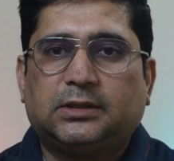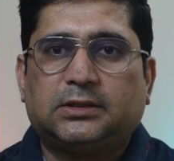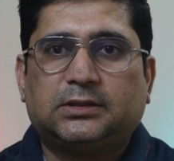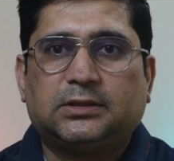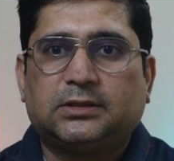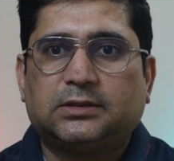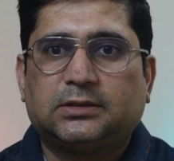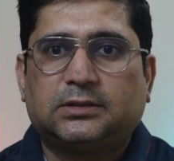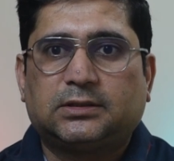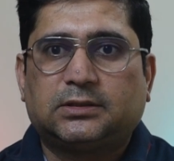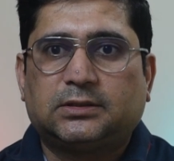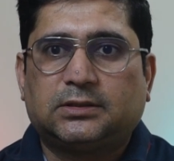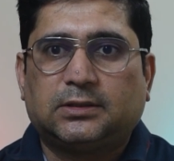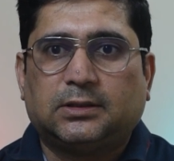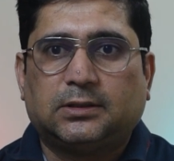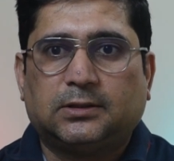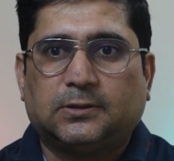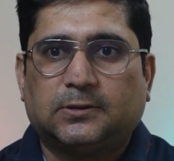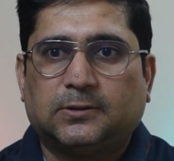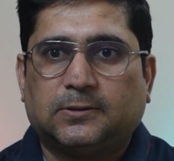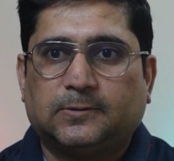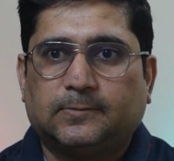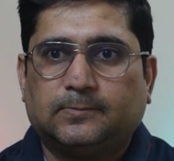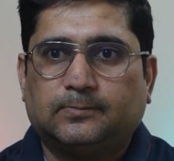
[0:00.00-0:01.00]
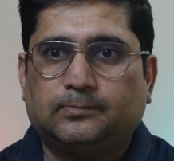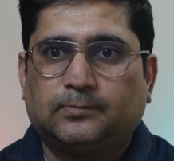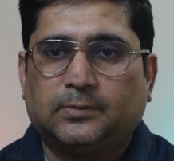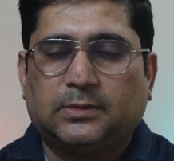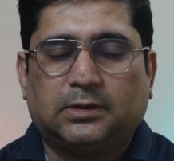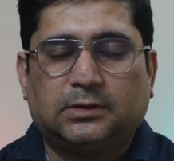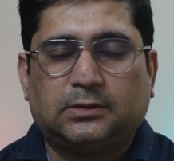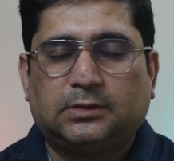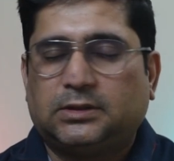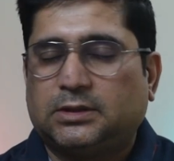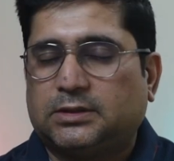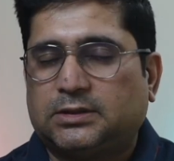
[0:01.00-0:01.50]
this is uh,
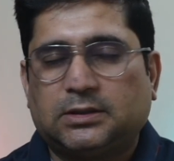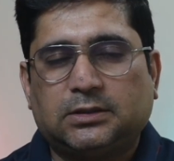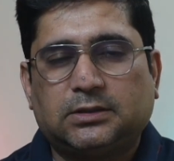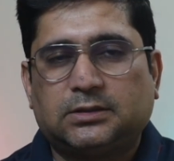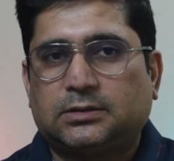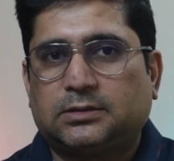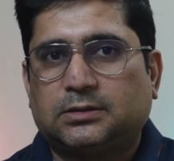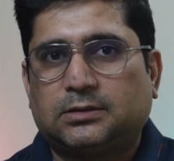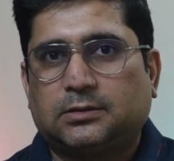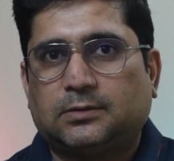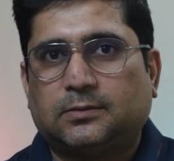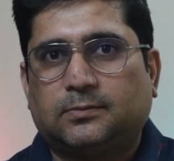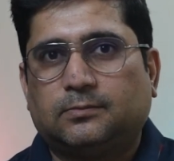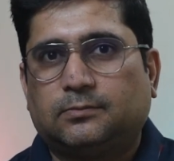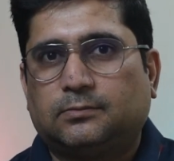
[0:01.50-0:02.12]
this is